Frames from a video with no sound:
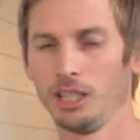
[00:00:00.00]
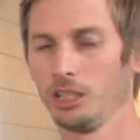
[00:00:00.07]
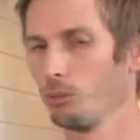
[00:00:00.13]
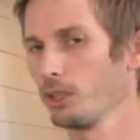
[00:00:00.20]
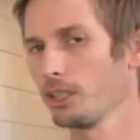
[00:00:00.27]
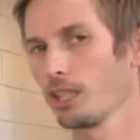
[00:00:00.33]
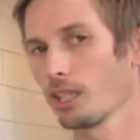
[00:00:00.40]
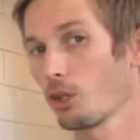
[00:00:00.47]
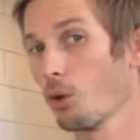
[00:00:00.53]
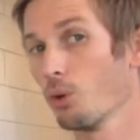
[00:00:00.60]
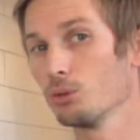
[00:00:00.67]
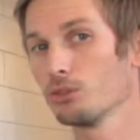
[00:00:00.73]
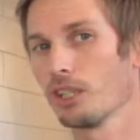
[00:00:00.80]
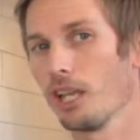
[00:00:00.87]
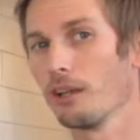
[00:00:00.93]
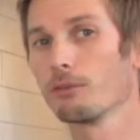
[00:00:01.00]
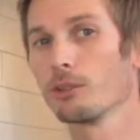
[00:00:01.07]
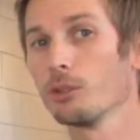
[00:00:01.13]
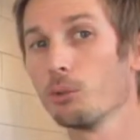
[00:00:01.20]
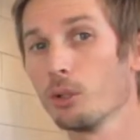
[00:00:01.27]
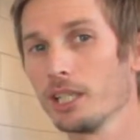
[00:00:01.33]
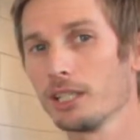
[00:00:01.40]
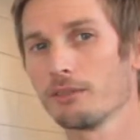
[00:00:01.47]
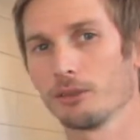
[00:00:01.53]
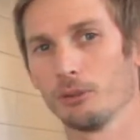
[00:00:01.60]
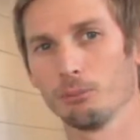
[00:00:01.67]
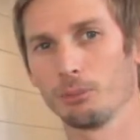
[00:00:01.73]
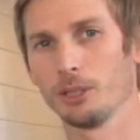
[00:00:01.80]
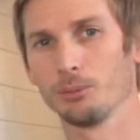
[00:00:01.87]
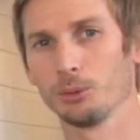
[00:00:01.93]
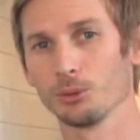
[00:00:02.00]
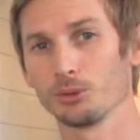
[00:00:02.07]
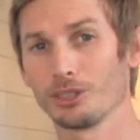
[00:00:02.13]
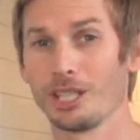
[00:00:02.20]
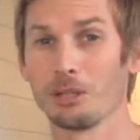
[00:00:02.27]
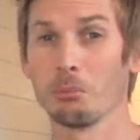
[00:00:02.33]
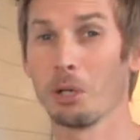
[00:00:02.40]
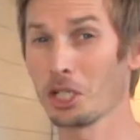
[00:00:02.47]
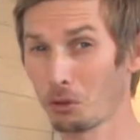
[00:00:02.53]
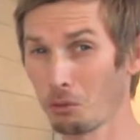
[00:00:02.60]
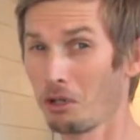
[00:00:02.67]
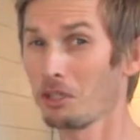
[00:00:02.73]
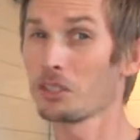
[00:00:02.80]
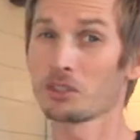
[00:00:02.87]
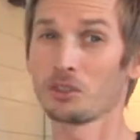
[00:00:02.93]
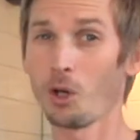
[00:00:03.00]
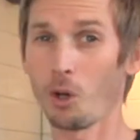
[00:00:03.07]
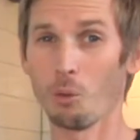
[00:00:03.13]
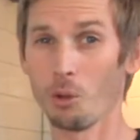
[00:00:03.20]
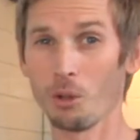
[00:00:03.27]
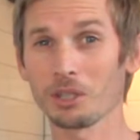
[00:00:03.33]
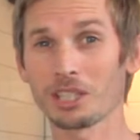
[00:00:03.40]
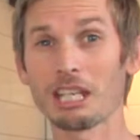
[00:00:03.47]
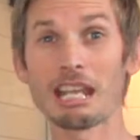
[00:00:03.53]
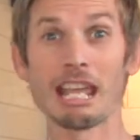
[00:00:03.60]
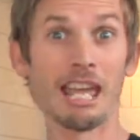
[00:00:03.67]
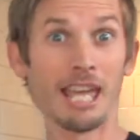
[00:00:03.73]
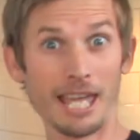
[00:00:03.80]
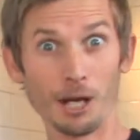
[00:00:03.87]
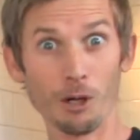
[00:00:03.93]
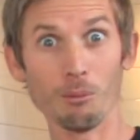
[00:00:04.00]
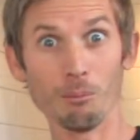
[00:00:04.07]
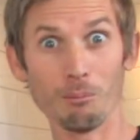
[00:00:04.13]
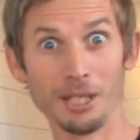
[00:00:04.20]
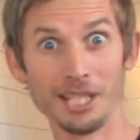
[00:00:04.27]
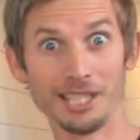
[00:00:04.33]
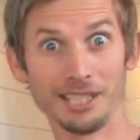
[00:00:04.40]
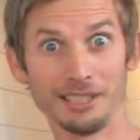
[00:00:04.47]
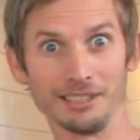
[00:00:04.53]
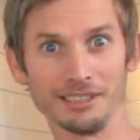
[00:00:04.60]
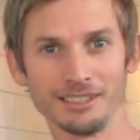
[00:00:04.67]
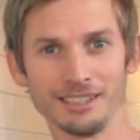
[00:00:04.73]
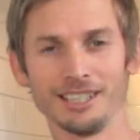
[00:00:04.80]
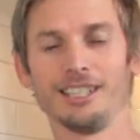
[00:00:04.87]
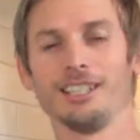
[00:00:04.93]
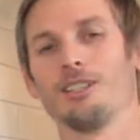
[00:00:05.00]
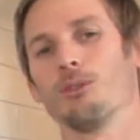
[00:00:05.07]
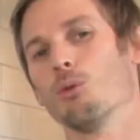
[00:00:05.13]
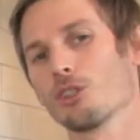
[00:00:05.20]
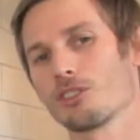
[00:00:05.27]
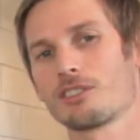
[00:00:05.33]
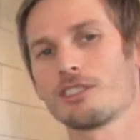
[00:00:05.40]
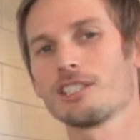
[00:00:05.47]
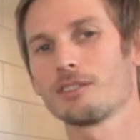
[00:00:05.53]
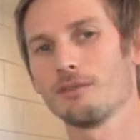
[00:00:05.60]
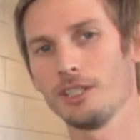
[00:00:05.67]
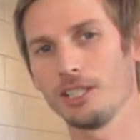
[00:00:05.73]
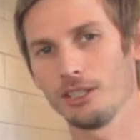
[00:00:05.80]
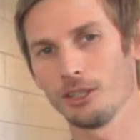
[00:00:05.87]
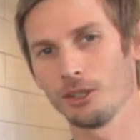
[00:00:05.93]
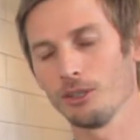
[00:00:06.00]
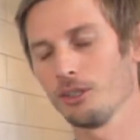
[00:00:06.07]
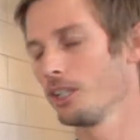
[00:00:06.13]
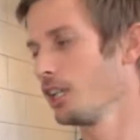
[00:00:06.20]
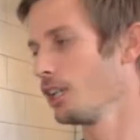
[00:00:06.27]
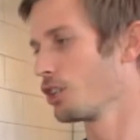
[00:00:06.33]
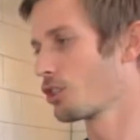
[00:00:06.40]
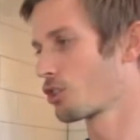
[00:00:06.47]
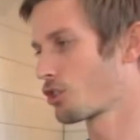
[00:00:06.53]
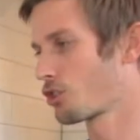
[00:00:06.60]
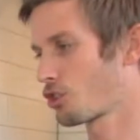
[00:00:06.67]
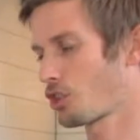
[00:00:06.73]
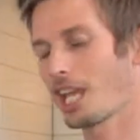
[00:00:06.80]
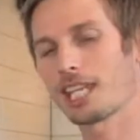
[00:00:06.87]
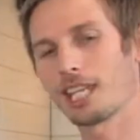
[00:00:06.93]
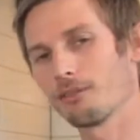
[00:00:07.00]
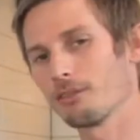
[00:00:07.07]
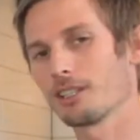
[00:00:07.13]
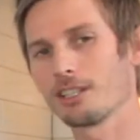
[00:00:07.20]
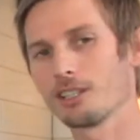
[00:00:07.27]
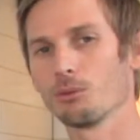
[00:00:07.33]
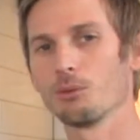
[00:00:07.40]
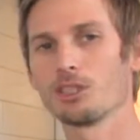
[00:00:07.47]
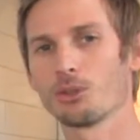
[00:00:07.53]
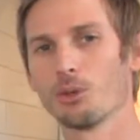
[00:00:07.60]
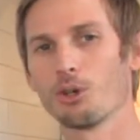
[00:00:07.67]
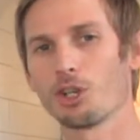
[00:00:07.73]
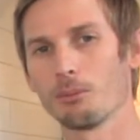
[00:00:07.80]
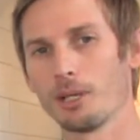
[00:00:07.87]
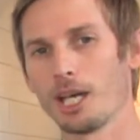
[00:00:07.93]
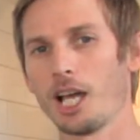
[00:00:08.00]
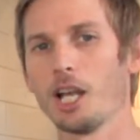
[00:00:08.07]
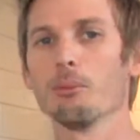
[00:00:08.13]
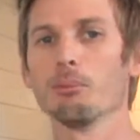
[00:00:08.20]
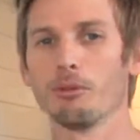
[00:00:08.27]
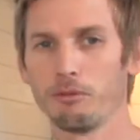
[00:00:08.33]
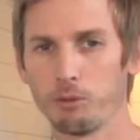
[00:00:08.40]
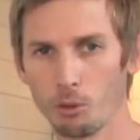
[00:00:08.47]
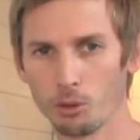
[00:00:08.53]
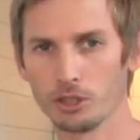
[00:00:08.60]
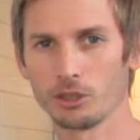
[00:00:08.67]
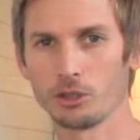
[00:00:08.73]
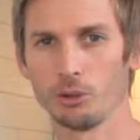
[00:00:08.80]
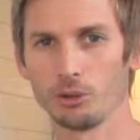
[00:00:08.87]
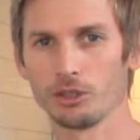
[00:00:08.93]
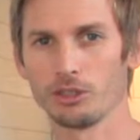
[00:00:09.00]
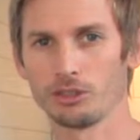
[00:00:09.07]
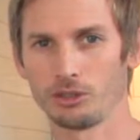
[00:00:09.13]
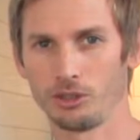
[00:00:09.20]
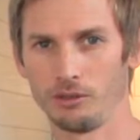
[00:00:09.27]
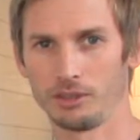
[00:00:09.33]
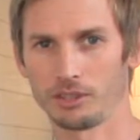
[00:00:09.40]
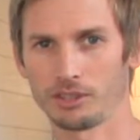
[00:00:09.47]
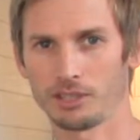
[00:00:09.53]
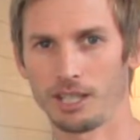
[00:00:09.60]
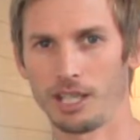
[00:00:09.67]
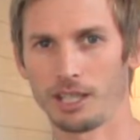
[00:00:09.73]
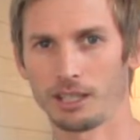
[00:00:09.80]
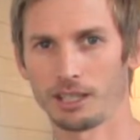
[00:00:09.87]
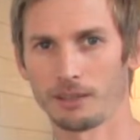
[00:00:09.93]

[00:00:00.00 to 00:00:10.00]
We get calls every week from people saying, my grinder's not working, help me! Watch this video, check everything that we talk about before you call your service tech.